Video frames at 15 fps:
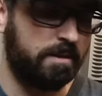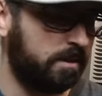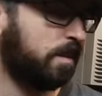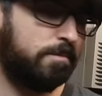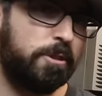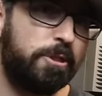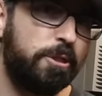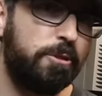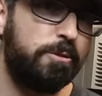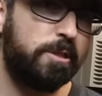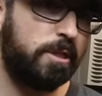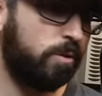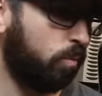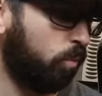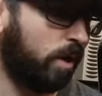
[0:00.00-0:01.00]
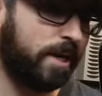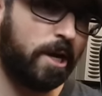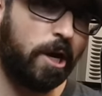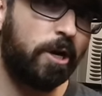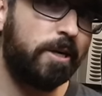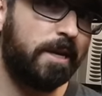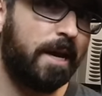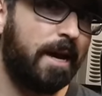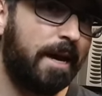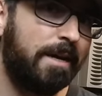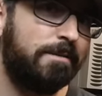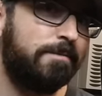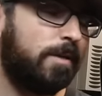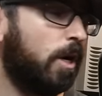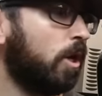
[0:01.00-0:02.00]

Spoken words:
I'm just using what I already have,